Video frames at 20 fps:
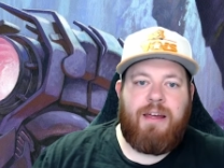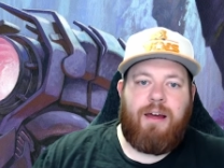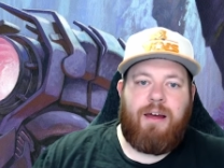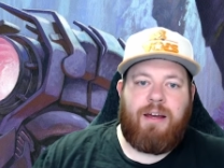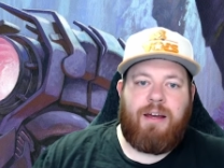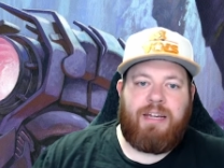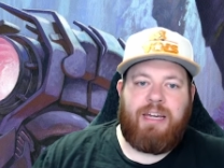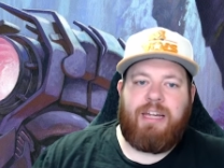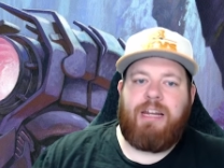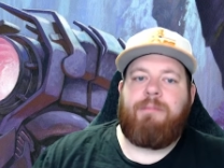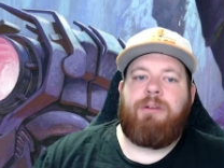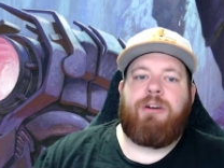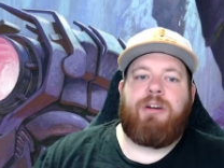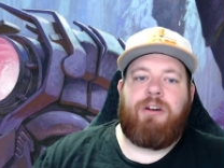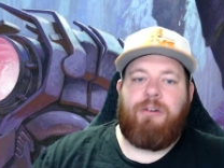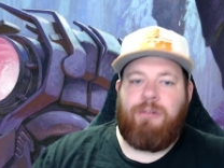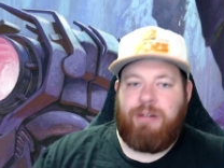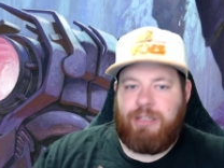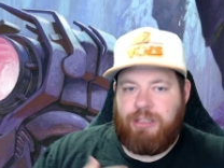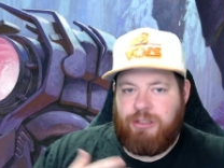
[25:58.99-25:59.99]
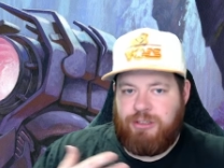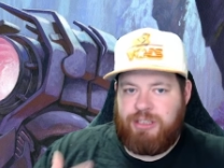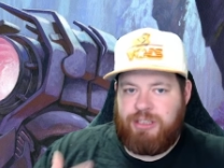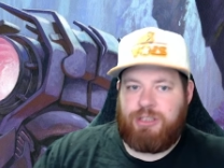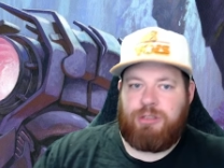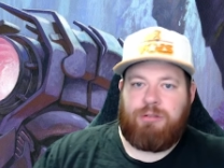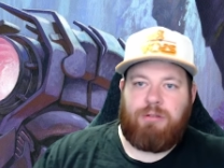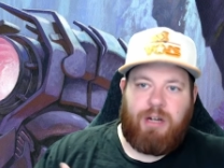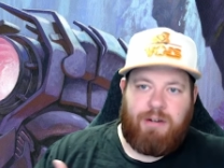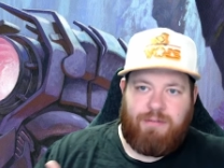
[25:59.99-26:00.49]
Again, I'm not going to read
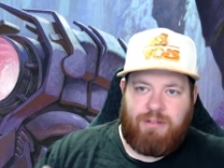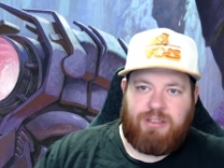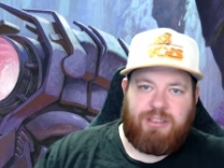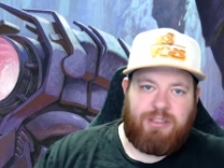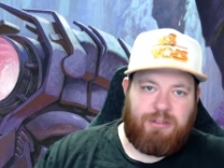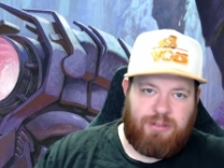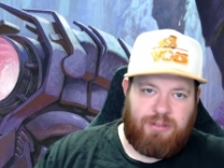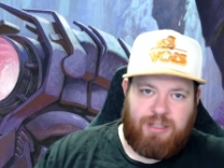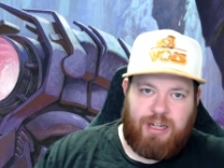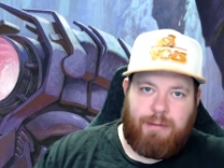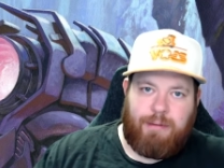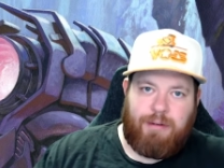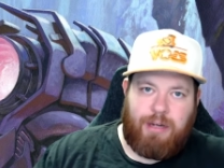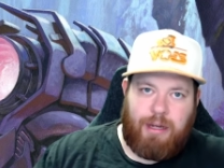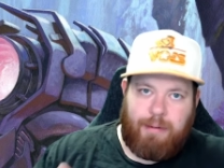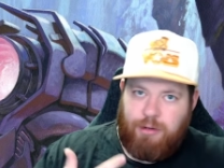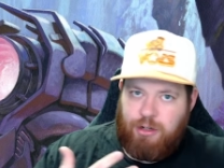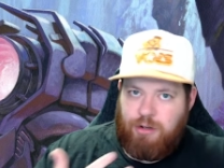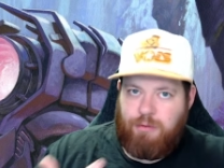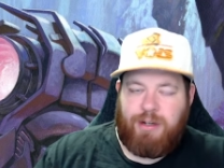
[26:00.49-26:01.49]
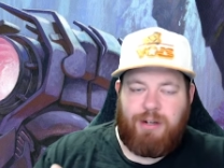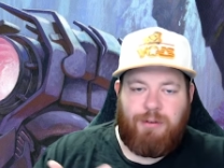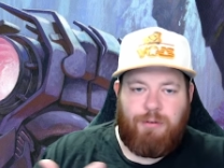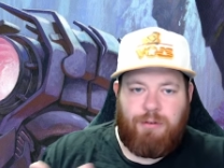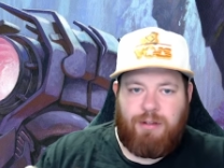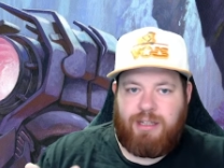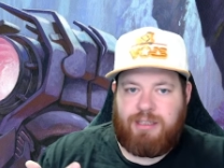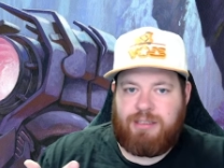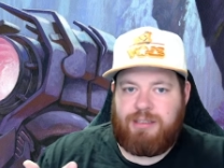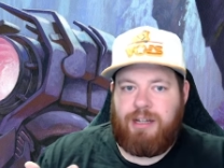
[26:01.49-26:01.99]
ninjutsu every single time, but I'm going to read it
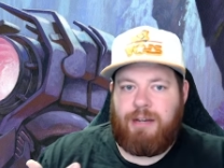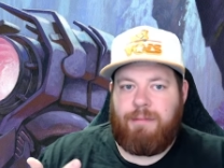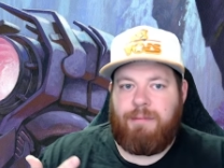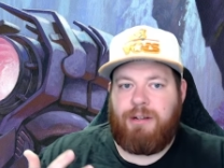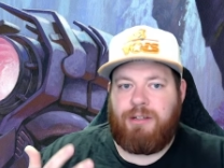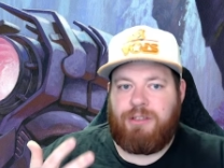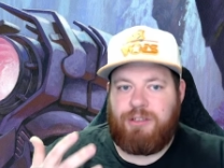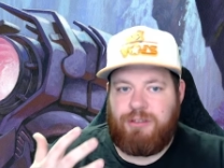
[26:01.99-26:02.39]
one last time here.